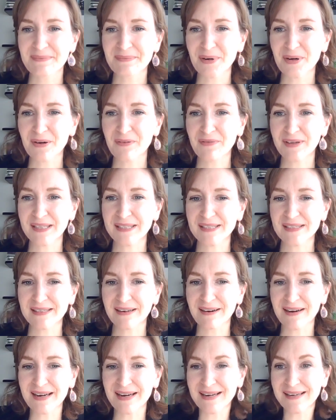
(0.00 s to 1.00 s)
Perfect.
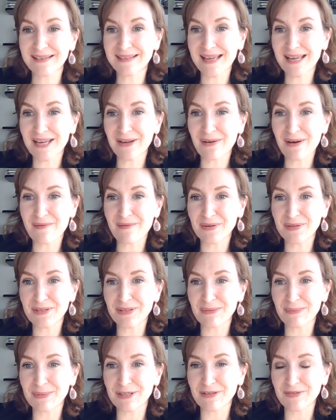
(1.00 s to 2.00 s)
All right. Thank you everyone
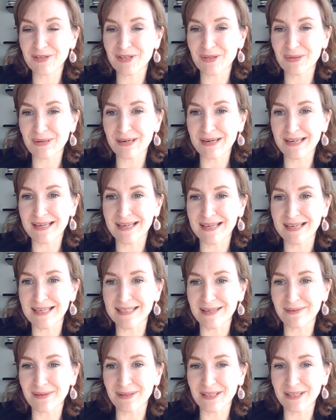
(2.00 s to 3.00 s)
so much for joining us.
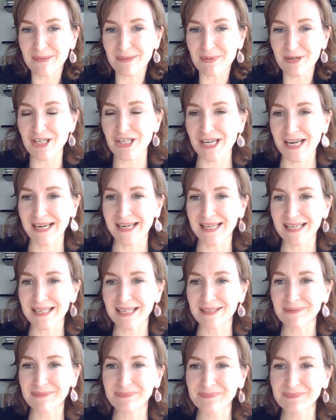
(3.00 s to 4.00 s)
I really appreciate
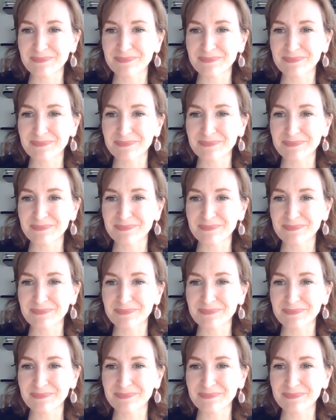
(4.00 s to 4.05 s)
it.